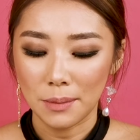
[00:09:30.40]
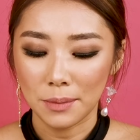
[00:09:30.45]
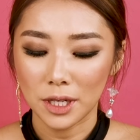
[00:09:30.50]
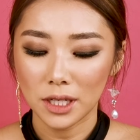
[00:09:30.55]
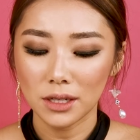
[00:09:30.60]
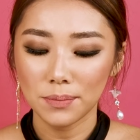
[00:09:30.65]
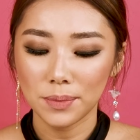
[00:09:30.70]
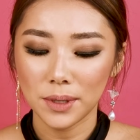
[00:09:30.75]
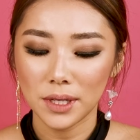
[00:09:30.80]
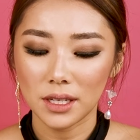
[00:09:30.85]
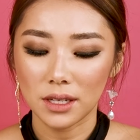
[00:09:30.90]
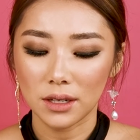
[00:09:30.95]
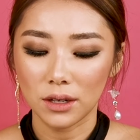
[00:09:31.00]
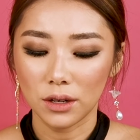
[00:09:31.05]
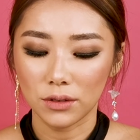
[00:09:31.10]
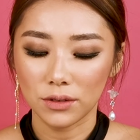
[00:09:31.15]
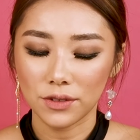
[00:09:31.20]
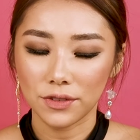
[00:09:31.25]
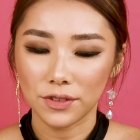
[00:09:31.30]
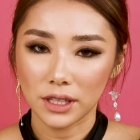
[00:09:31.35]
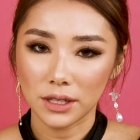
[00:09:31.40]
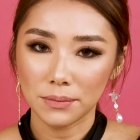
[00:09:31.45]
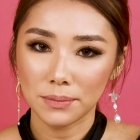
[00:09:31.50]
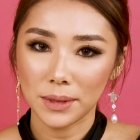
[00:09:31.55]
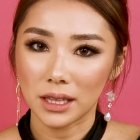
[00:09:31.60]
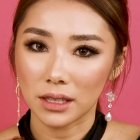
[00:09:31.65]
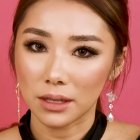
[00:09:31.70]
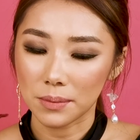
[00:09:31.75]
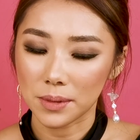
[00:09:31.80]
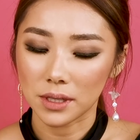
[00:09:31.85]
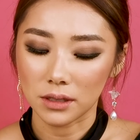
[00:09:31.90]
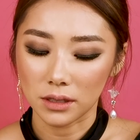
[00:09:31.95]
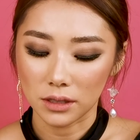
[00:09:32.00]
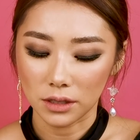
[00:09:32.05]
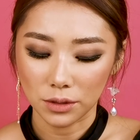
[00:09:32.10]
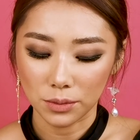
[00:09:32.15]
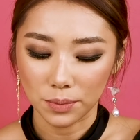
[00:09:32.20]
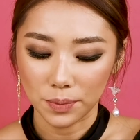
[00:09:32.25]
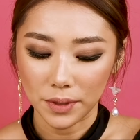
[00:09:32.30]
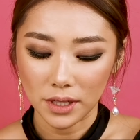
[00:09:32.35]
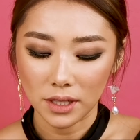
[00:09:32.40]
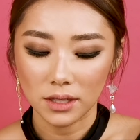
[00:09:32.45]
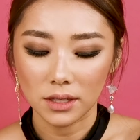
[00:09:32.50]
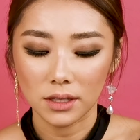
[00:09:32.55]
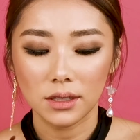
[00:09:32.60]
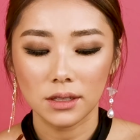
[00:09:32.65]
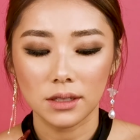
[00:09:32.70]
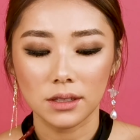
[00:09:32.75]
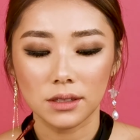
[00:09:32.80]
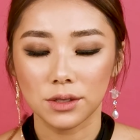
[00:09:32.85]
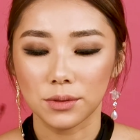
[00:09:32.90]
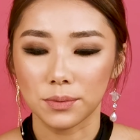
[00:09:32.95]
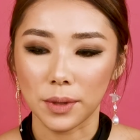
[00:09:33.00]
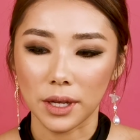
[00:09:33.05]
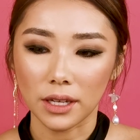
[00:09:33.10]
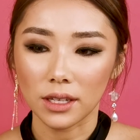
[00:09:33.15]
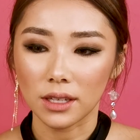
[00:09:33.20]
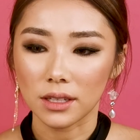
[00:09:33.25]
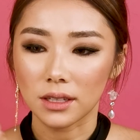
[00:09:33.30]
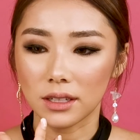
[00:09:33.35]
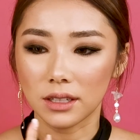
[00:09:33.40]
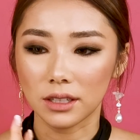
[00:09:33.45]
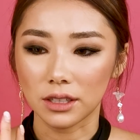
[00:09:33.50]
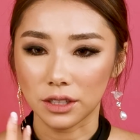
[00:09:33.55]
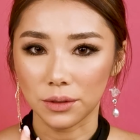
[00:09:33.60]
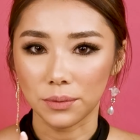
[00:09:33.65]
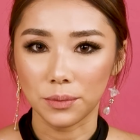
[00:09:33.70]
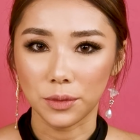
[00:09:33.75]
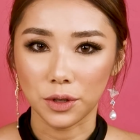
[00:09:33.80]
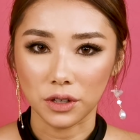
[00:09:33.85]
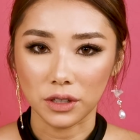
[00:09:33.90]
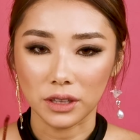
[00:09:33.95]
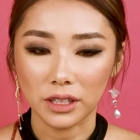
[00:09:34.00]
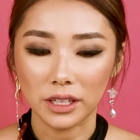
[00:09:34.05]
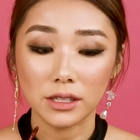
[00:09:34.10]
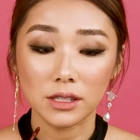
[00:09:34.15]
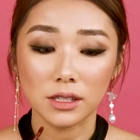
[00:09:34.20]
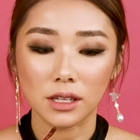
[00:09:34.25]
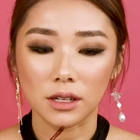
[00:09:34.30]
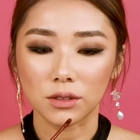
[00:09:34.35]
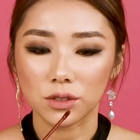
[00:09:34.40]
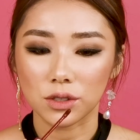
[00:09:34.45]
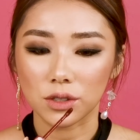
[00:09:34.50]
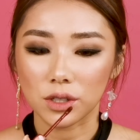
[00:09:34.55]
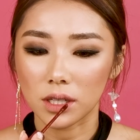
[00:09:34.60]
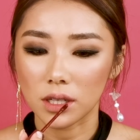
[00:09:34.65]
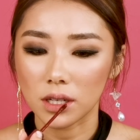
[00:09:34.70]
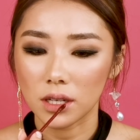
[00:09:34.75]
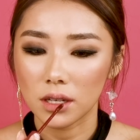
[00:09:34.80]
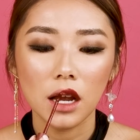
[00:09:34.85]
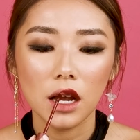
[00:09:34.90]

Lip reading: I'm gonna be overfilling my lips a little bit to make it a lot more like sultry.